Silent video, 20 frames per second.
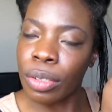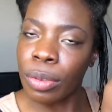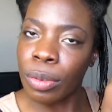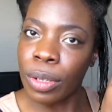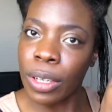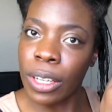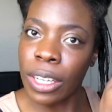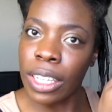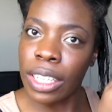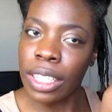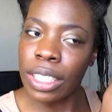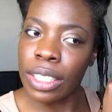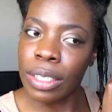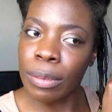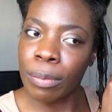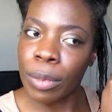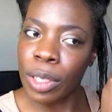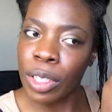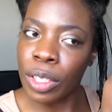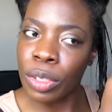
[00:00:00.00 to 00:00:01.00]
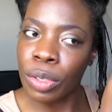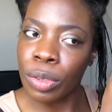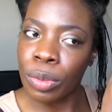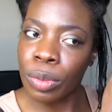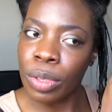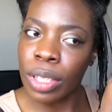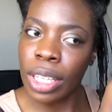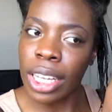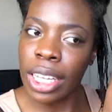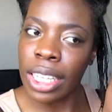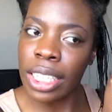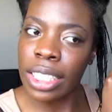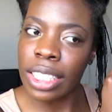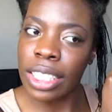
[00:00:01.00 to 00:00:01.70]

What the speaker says: coil it to make sure that it